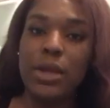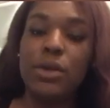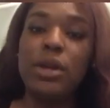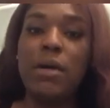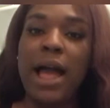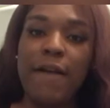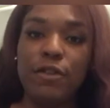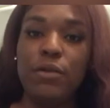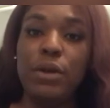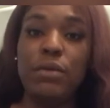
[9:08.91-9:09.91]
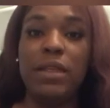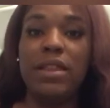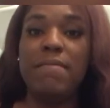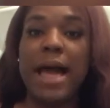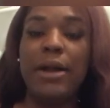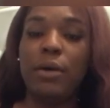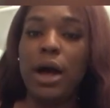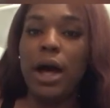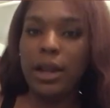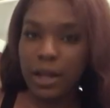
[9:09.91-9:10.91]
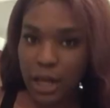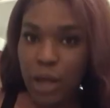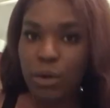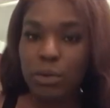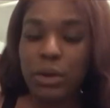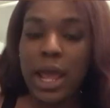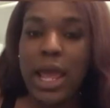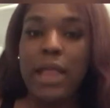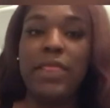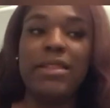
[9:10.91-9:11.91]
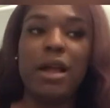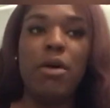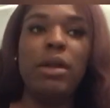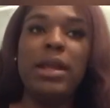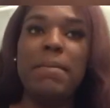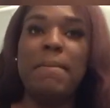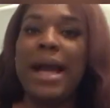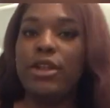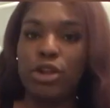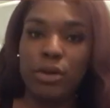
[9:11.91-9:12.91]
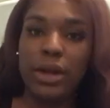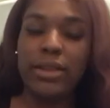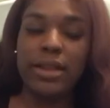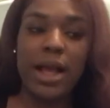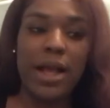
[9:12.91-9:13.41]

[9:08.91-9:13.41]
You don't have to do this battle alone. That's only by choice.